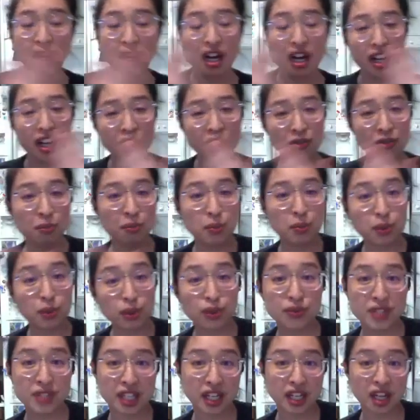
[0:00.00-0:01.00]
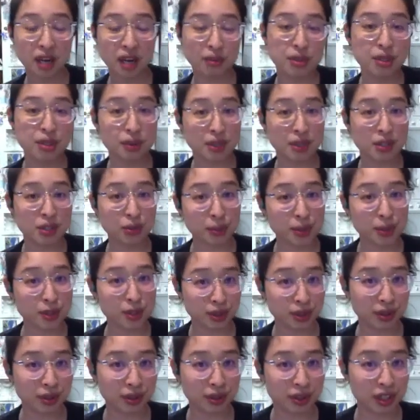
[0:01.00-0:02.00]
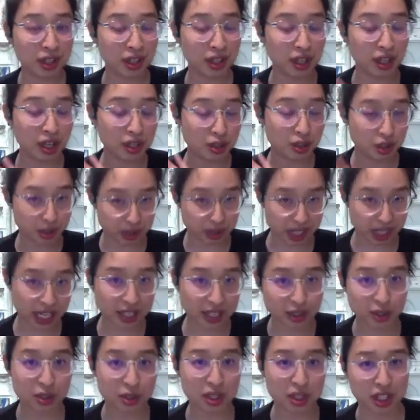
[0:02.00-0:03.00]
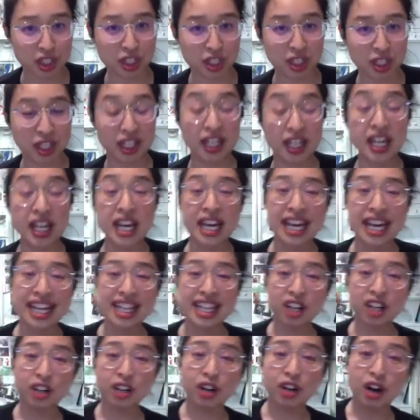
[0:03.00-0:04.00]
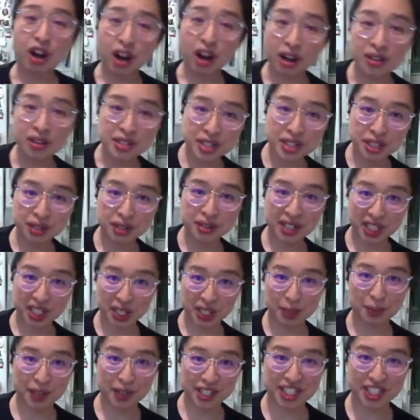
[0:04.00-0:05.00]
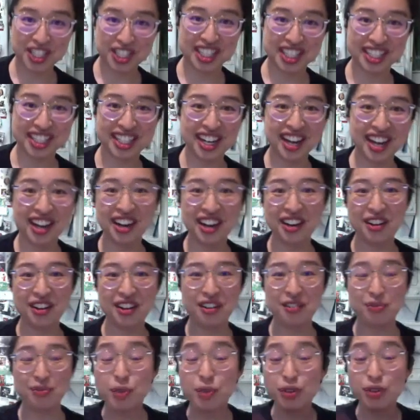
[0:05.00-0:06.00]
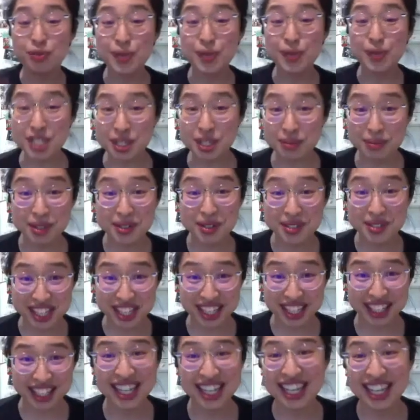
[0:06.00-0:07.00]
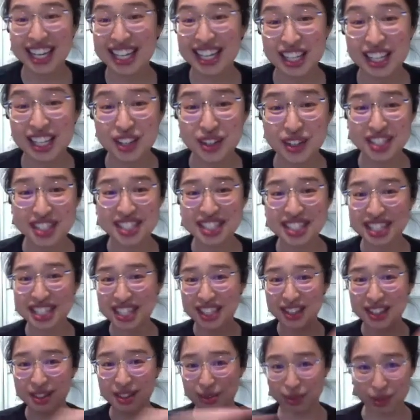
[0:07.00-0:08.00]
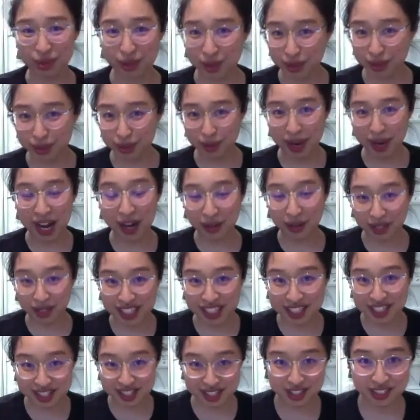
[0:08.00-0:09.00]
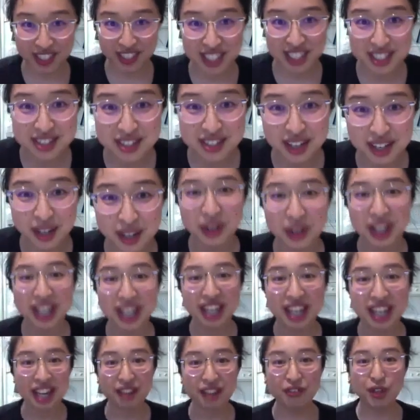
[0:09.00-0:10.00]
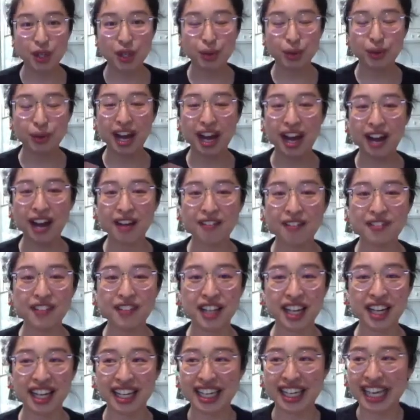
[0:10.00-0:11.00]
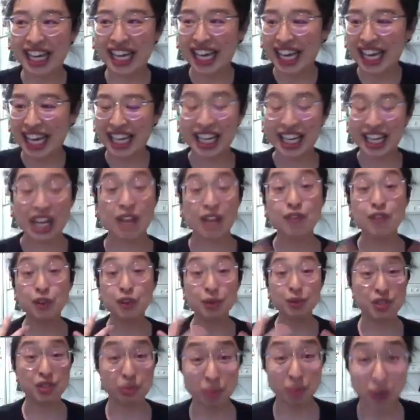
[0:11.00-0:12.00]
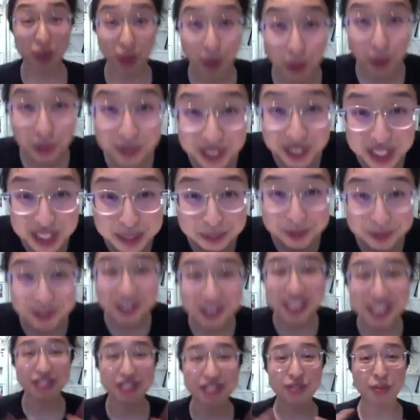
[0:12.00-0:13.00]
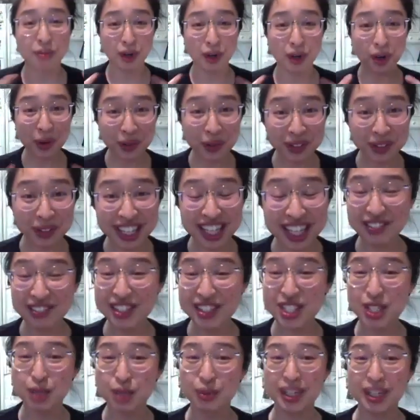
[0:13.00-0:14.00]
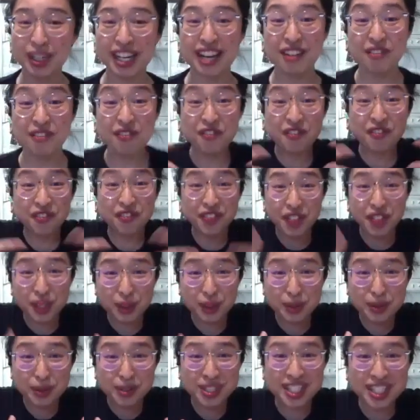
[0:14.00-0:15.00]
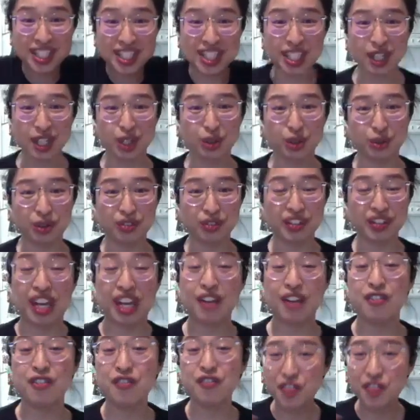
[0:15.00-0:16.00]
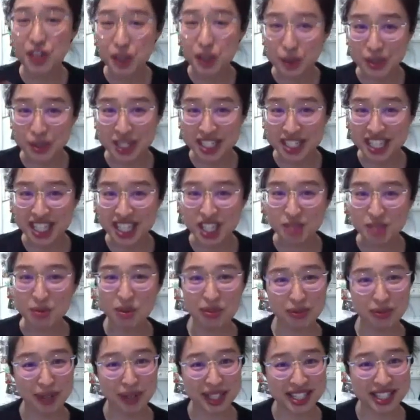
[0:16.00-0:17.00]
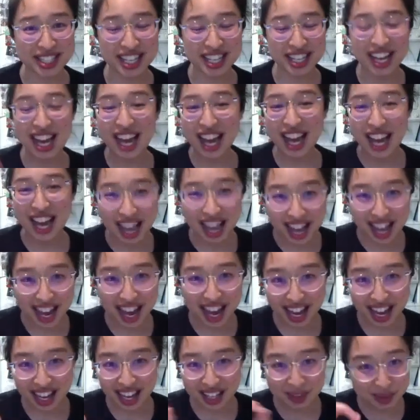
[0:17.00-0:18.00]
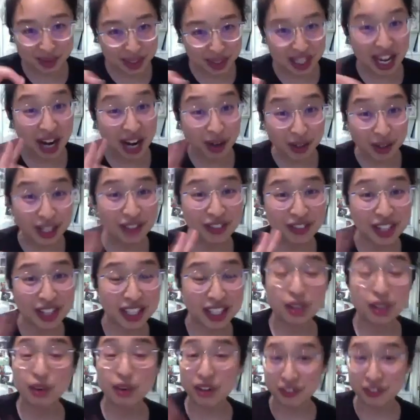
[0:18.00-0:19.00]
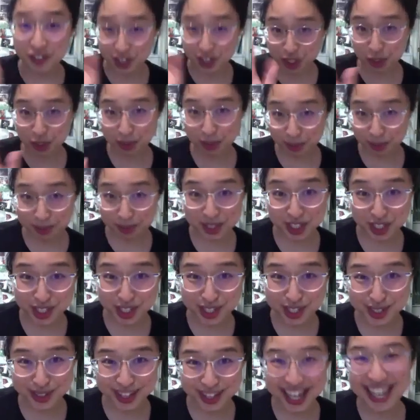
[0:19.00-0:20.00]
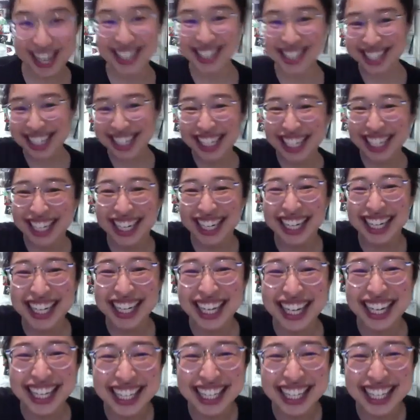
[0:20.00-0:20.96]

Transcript: of moves that come to us from a certain dance tradition. They are also an expression of movement to music that you can see throughout history. So if you have like an influence from your own experience, from your own life that you want to infuse into your grooving, infuse into these movements, I'm now giving you official permission to do that.